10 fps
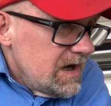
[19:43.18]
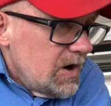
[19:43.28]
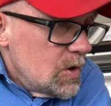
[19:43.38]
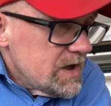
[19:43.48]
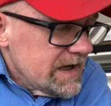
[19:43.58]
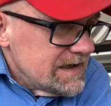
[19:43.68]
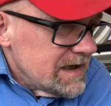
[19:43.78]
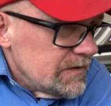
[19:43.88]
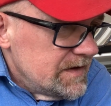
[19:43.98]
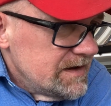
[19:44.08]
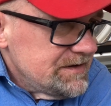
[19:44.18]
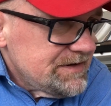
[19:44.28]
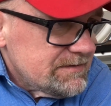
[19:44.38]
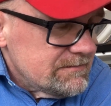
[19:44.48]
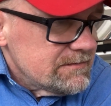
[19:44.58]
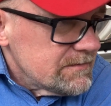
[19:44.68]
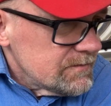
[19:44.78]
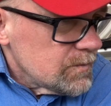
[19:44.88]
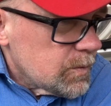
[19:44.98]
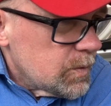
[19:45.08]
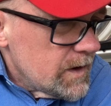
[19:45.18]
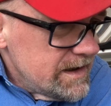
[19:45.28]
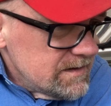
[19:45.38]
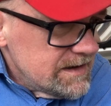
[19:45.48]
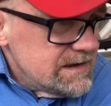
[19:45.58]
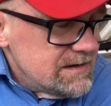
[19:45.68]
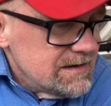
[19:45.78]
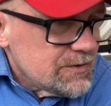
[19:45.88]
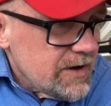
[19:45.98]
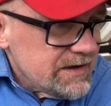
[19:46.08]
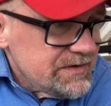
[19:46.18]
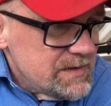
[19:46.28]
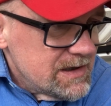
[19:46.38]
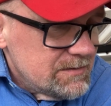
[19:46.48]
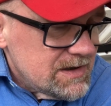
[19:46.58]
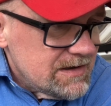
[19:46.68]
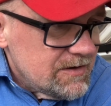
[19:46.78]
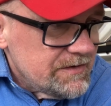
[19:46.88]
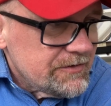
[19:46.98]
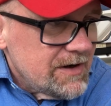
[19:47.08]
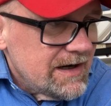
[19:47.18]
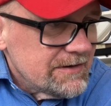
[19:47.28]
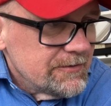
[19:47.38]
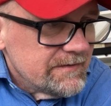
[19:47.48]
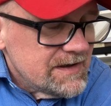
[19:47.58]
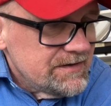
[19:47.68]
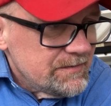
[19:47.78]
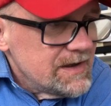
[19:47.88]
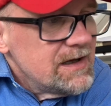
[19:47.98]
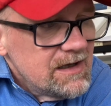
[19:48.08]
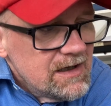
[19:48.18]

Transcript: Okay, now this really, it cracks me up, but it also aggravates me.